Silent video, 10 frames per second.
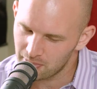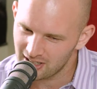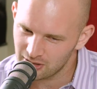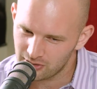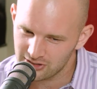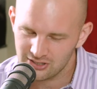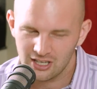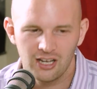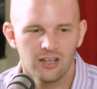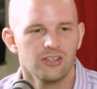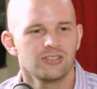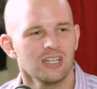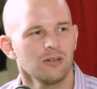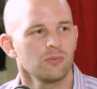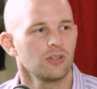minor ones. The
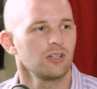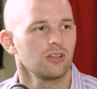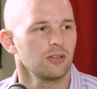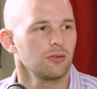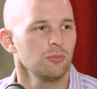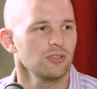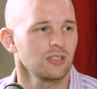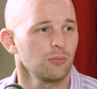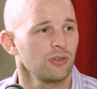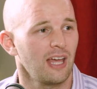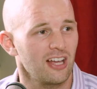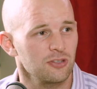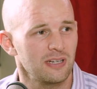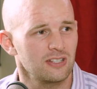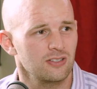scene, the music number with the
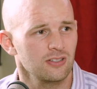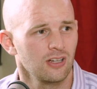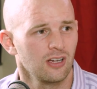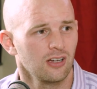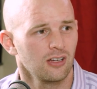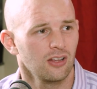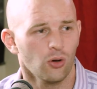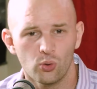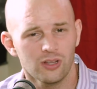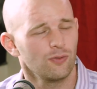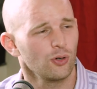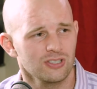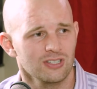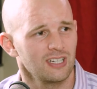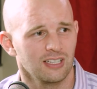housemates, all their
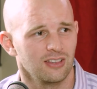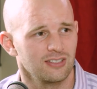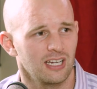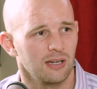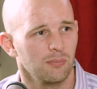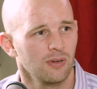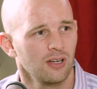voices sounded the same.